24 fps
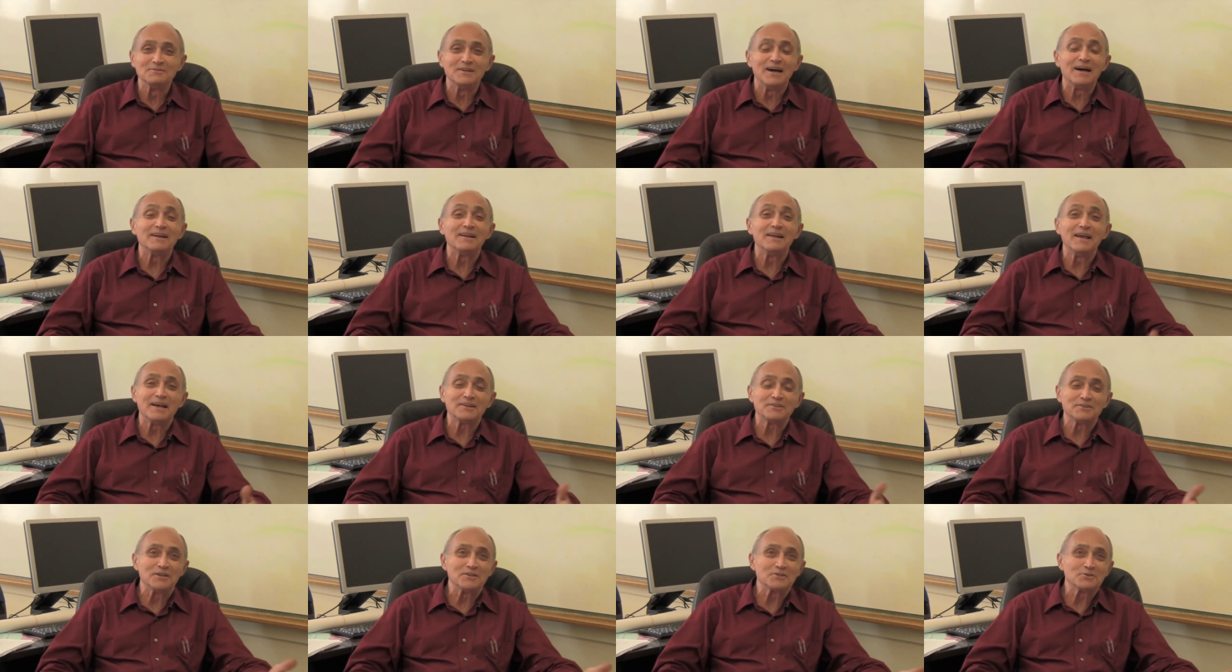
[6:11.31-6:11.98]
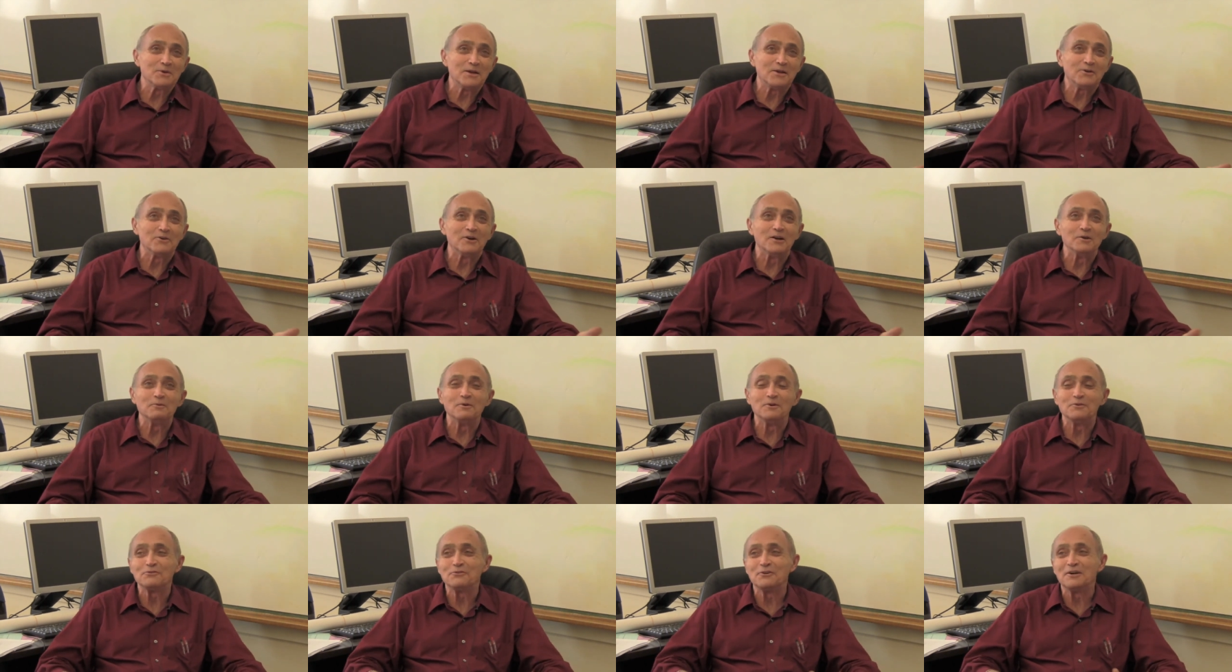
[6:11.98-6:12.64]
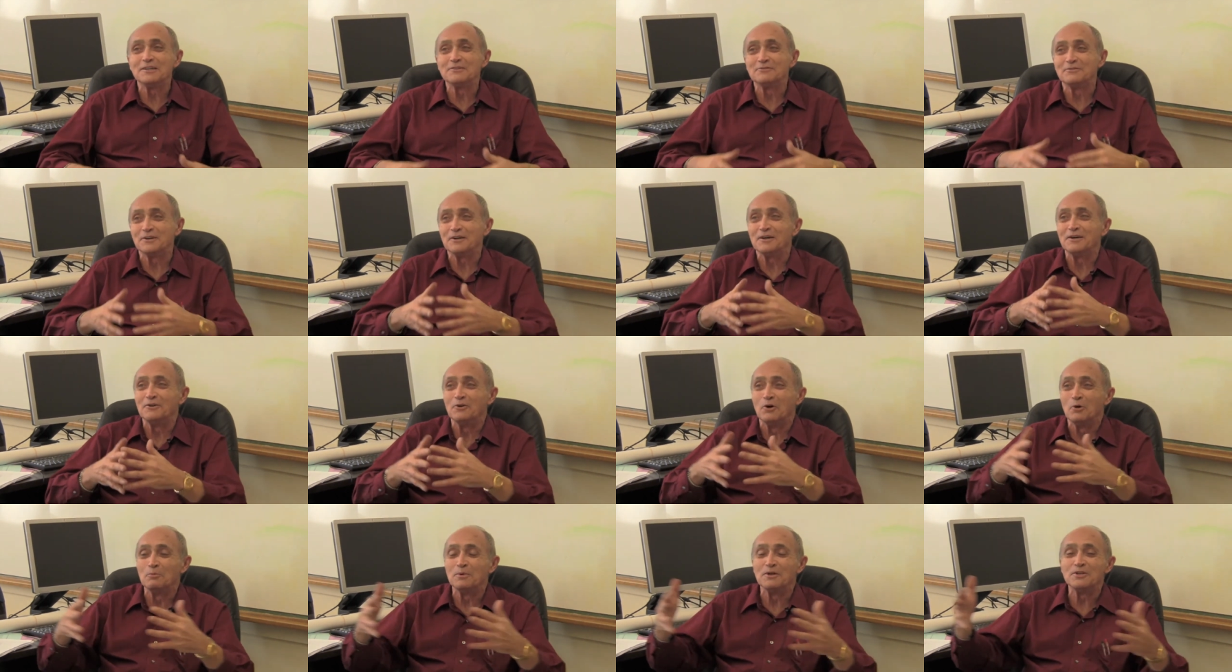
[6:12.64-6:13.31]
not actually a street corner, but in front of
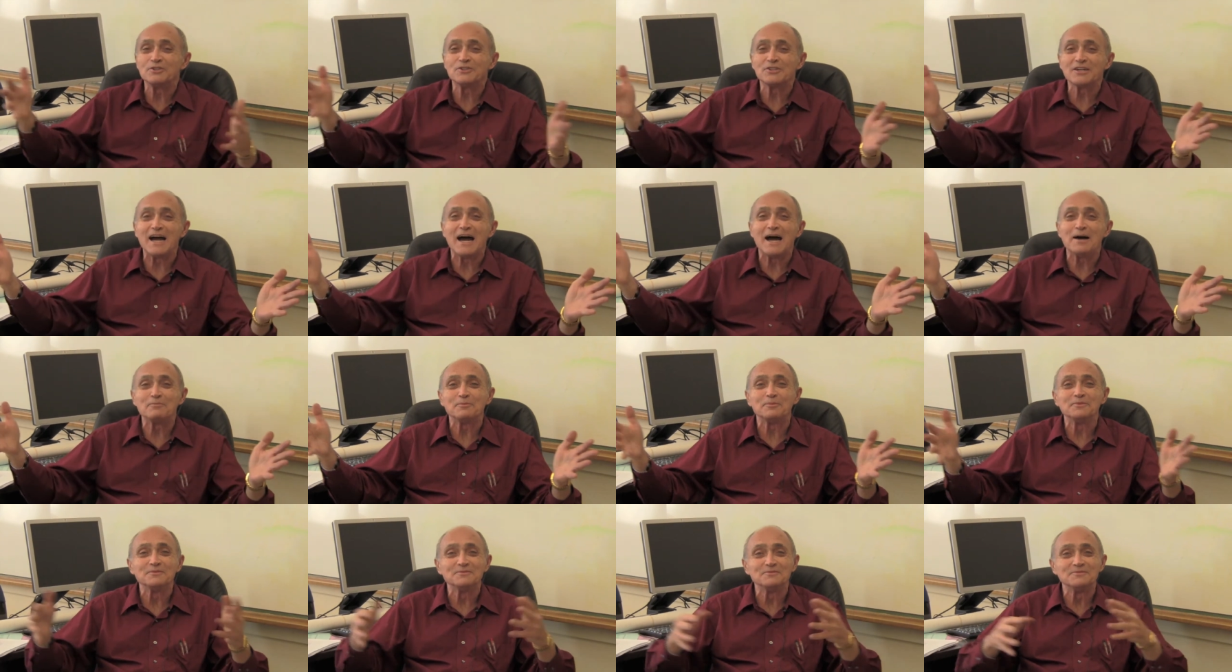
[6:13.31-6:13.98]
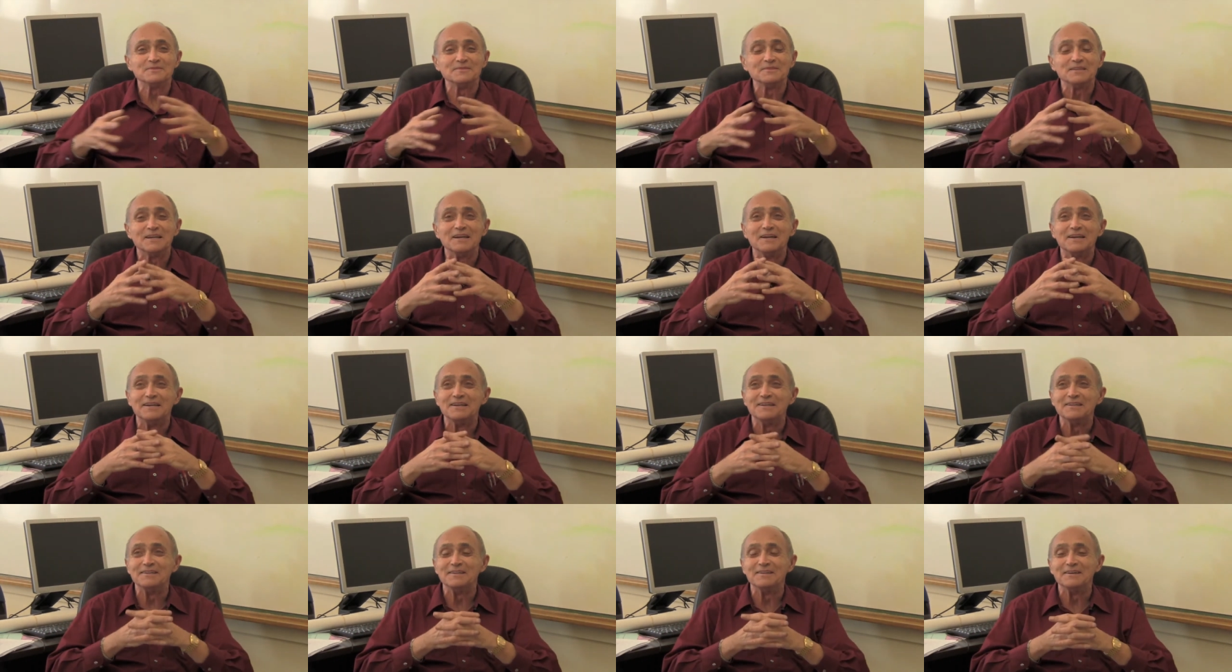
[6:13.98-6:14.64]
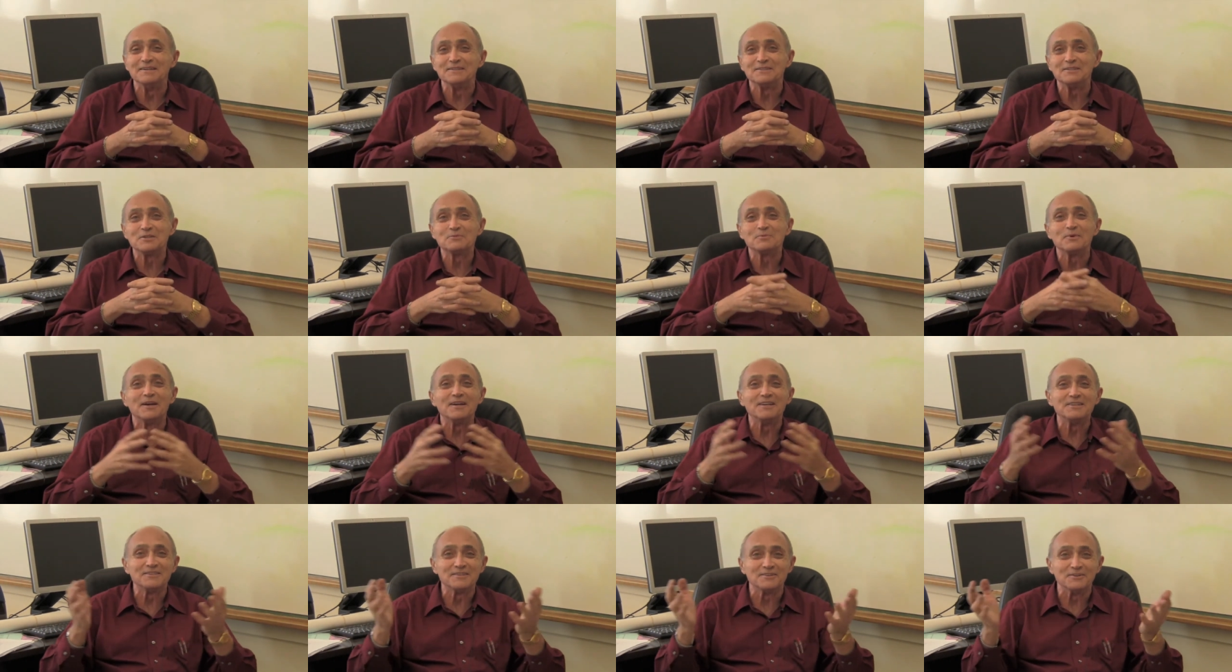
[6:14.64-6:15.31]
an open shop in Des
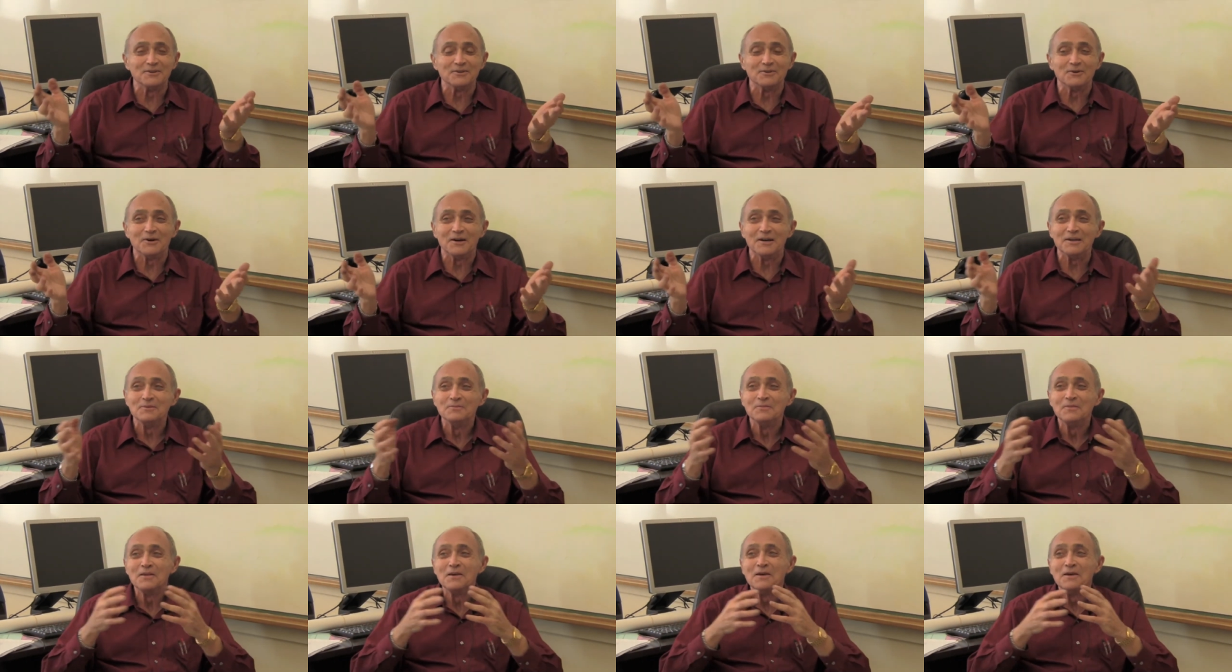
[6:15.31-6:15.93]
Plaines, Illinois,